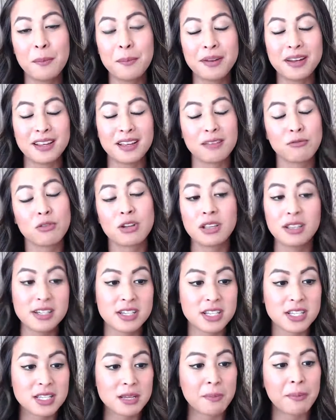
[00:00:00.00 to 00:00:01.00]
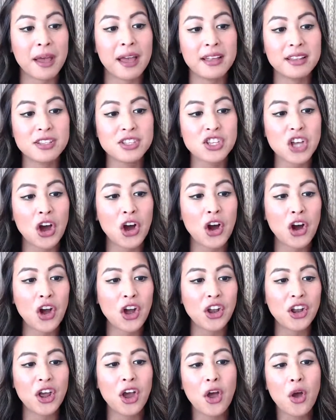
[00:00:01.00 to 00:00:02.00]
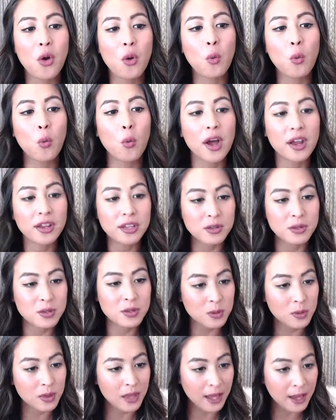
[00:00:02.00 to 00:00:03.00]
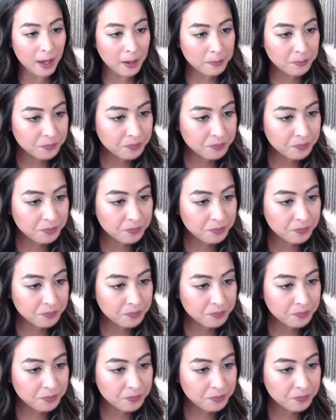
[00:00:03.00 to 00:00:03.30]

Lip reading: and it really just depends on what you do that.